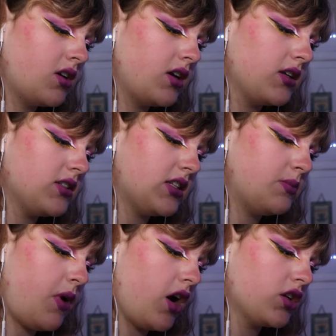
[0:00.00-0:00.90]
because that's
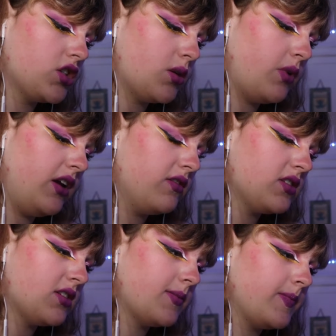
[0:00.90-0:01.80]
boxer
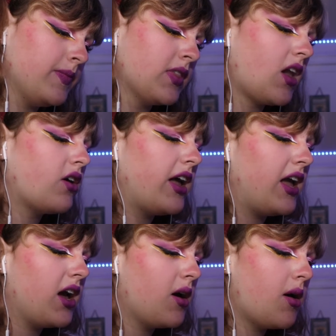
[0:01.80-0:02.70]
briefs.
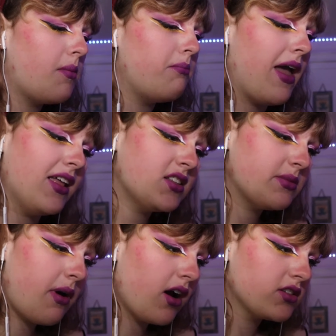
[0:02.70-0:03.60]
Okay, men's
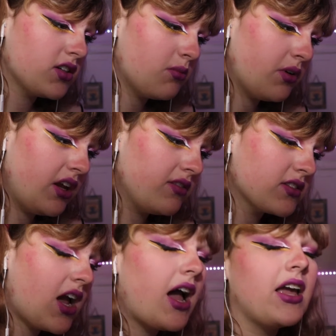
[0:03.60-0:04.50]
boxer
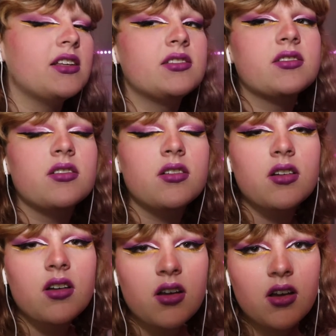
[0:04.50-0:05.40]
briefs. Guys,
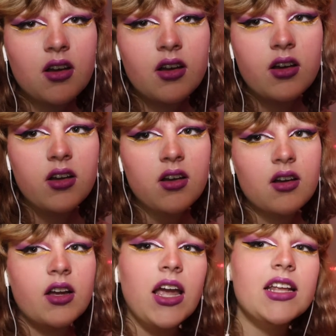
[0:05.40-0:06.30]

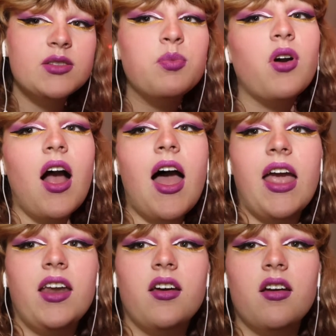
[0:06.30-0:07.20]
it's pride.